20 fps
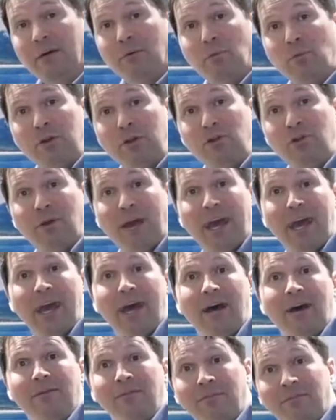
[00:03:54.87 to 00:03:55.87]
when you
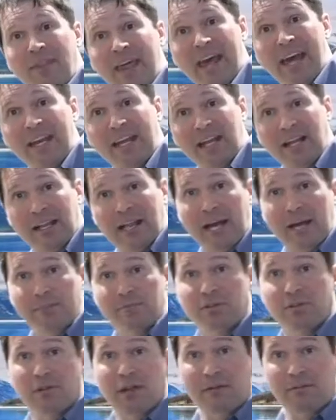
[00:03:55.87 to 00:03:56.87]
have that
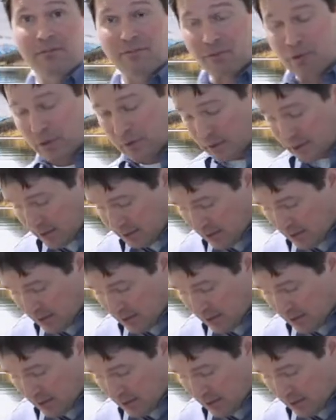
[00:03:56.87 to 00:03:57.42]
collapse of that foot.